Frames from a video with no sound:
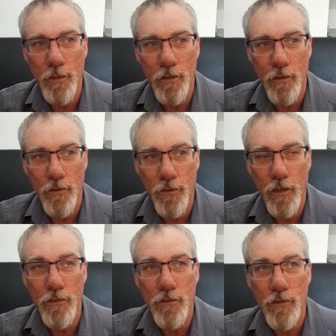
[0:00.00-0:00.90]
but as
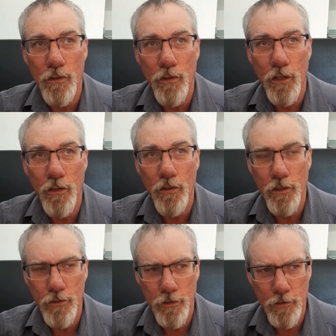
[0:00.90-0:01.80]
far as looking long
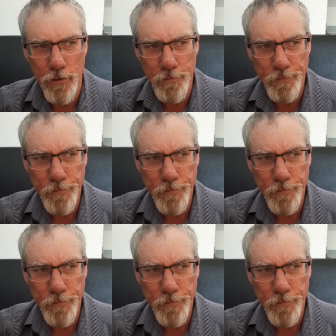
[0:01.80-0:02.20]
distance,